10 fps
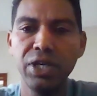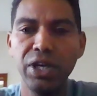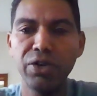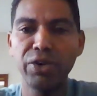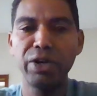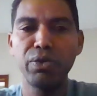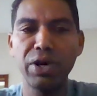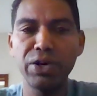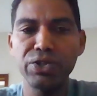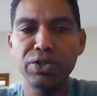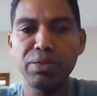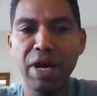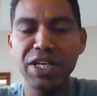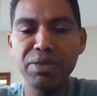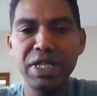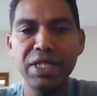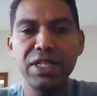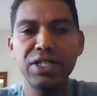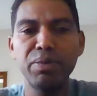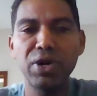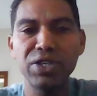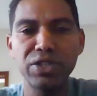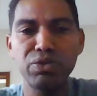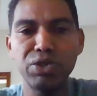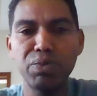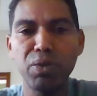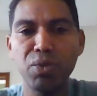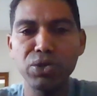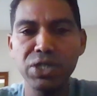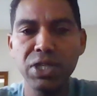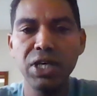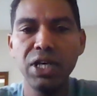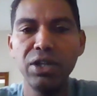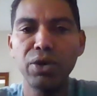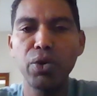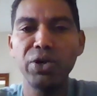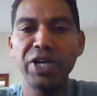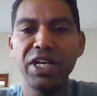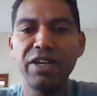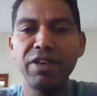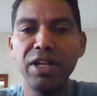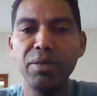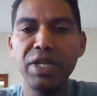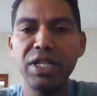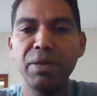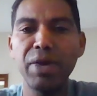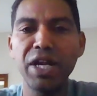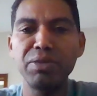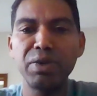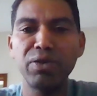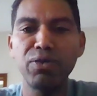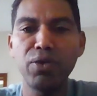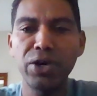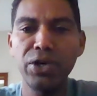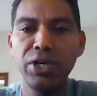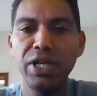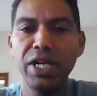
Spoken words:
Integrated water resource management is a process which promotes the coordinated development and management of water,